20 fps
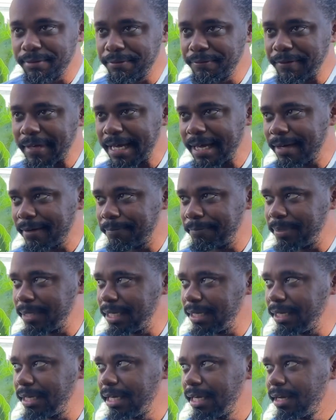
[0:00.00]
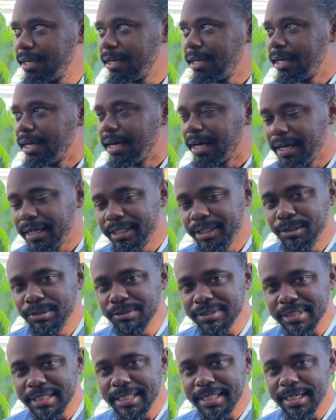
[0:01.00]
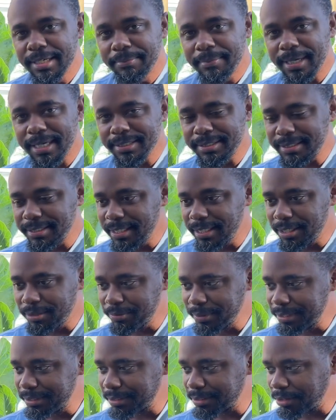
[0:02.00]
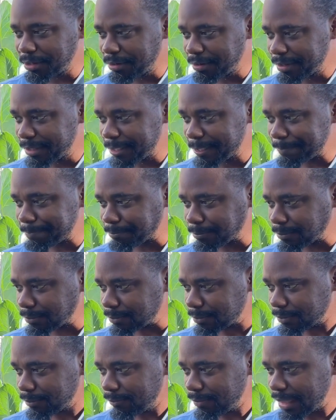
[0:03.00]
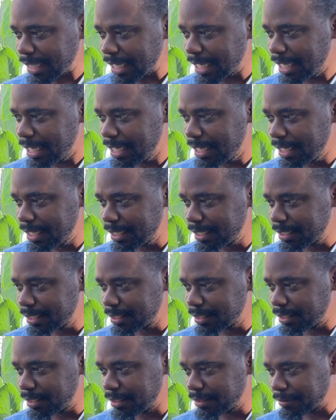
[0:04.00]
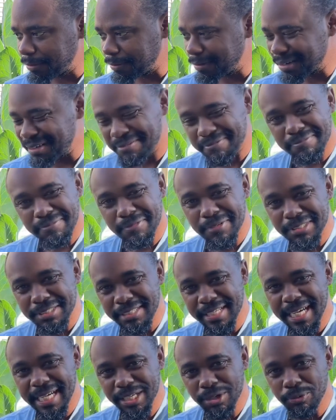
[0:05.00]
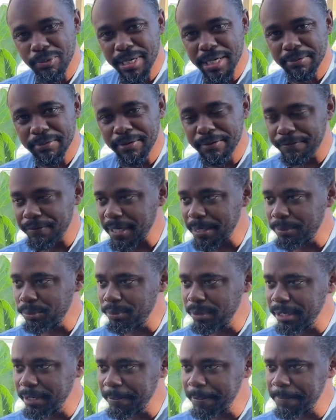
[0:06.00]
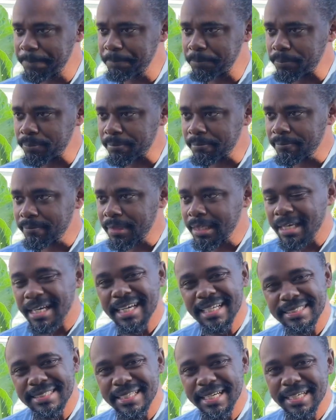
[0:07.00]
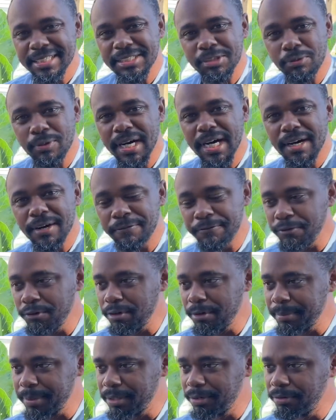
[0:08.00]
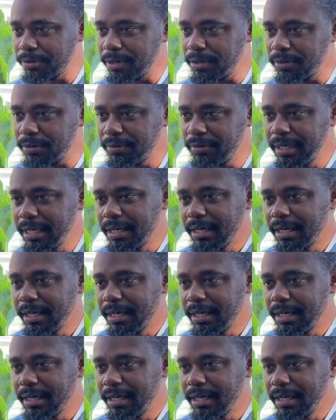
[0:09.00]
5B. I usually get my celery started in January, February. It takes a while for them to grow,